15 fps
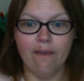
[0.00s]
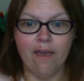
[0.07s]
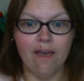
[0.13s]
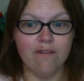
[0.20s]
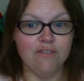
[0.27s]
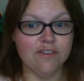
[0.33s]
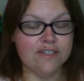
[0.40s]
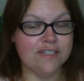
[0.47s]

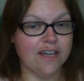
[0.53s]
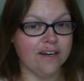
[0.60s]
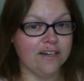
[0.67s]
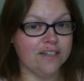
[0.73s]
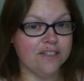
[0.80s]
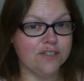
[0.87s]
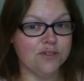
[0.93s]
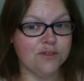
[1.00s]
Have you started
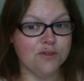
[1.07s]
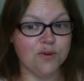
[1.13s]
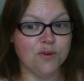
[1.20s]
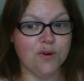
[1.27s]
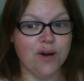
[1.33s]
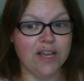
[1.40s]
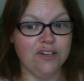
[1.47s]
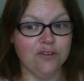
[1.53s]
a
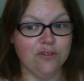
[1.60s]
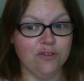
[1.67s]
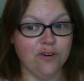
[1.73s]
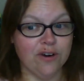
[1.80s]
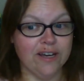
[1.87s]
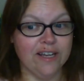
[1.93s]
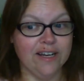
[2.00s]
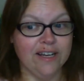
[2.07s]
store and you're
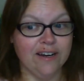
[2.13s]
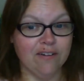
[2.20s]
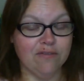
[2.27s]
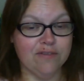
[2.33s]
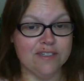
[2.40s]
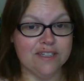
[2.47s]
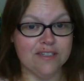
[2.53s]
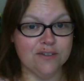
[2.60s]
not getting enough
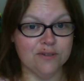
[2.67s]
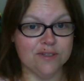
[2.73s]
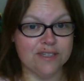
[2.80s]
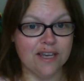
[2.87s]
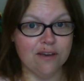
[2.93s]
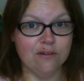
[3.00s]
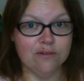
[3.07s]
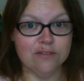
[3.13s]
visits or
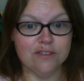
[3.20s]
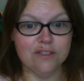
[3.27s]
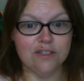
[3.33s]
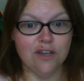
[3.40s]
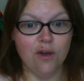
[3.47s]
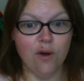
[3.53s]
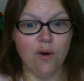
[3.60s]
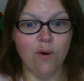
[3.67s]
sales?
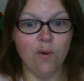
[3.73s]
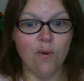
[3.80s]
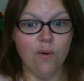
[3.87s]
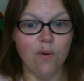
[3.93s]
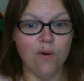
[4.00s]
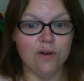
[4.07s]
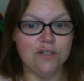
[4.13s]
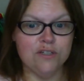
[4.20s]

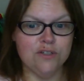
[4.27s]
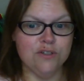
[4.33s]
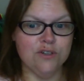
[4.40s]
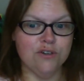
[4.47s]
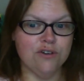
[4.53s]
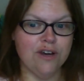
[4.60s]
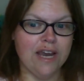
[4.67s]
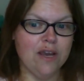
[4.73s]
Or do you
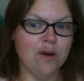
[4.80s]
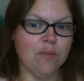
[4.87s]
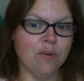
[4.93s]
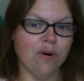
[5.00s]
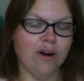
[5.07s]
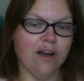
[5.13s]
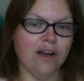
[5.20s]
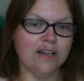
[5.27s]
create your
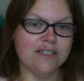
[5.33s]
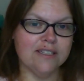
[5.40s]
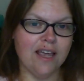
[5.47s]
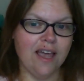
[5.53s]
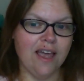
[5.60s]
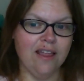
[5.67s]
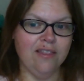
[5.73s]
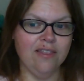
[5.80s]
products
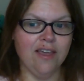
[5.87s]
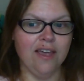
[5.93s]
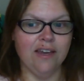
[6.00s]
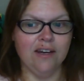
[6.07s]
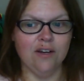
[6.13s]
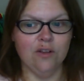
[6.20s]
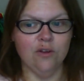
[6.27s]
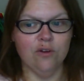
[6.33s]
and
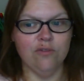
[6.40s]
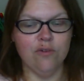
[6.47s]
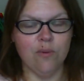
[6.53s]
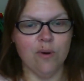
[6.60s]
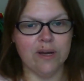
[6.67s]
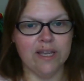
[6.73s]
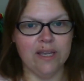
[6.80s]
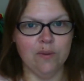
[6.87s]
then look for
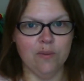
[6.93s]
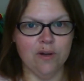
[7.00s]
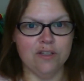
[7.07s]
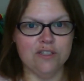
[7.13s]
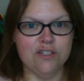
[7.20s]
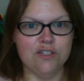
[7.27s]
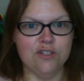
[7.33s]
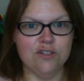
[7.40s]
what keywords
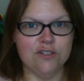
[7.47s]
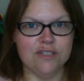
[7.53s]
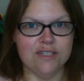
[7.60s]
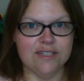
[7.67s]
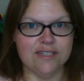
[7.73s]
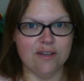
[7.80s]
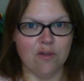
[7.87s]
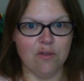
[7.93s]
to use to
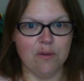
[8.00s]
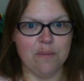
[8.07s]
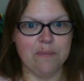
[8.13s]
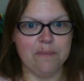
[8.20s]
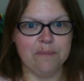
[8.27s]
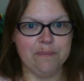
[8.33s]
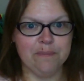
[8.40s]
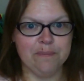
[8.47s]
sell them?
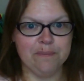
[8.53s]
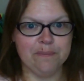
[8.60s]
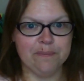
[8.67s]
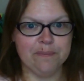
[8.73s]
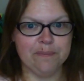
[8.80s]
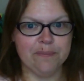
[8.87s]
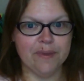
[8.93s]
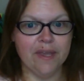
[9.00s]

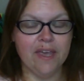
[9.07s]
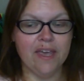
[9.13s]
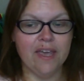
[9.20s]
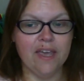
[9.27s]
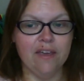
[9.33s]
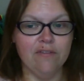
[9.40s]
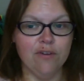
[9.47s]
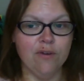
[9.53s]

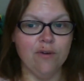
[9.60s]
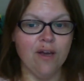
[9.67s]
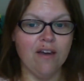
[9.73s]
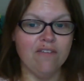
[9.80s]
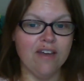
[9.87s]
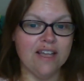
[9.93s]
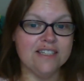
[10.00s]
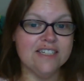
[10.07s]
If you have
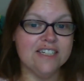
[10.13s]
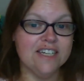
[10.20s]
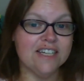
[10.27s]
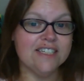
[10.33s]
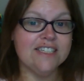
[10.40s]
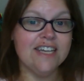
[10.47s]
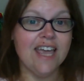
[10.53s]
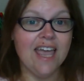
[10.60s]
answered yes
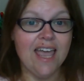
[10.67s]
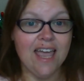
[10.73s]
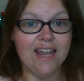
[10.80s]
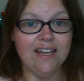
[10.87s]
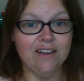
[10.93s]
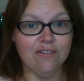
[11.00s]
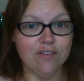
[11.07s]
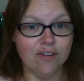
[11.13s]
to
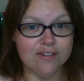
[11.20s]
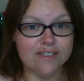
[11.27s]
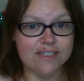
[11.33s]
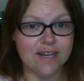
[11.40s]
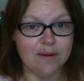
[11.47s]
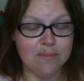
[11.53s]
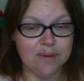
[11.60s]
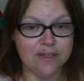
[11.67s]
any of those
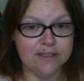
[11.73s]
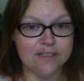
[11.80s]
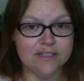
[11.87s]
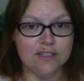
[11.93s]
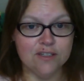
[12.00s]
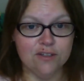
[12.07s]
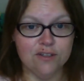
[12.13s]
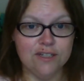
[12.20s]
statements,
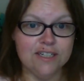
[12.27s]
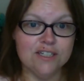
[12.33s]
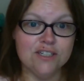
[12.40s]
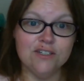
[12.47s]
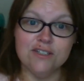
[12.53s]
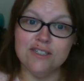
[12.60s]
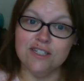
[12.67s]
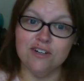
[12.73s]
you need
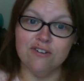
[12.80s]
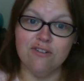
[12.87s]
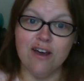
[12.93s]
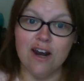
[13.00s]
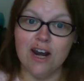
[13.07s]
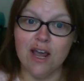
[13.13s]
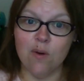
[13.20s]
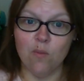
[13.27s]
to stick
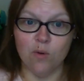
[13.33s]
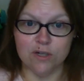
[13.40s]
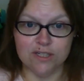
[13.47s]
around and watch